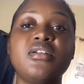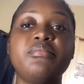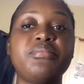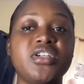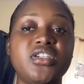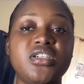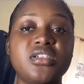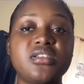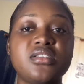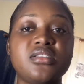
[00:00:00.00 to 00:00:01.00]

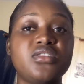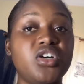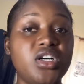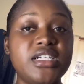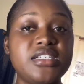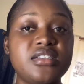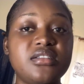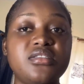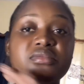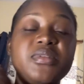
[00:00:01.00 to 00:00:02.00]
products, toys to
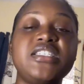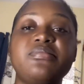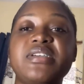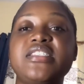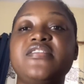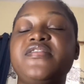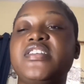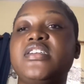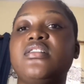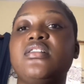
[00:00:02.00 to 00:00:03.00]
be
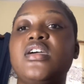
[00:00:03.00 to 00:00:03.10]
specific,